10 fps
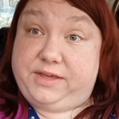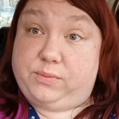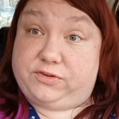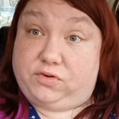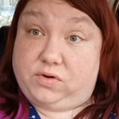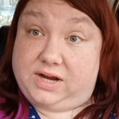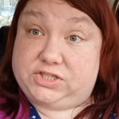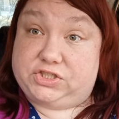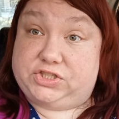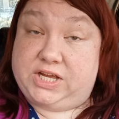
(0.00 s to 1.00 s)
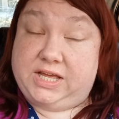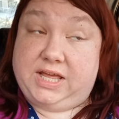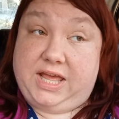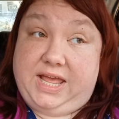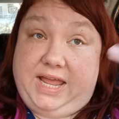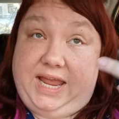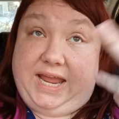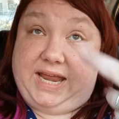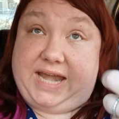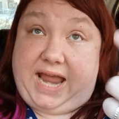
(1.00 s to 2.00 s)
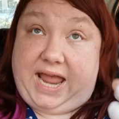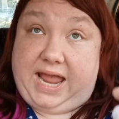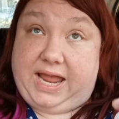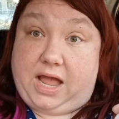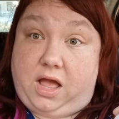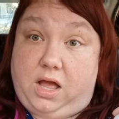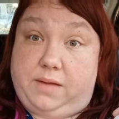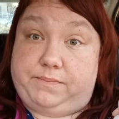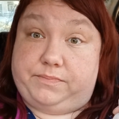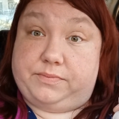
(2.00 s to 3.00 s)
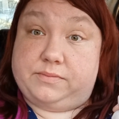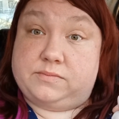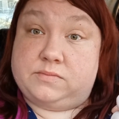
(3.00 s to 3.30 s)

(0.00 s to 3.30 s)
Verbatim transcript: he was crushed in a um,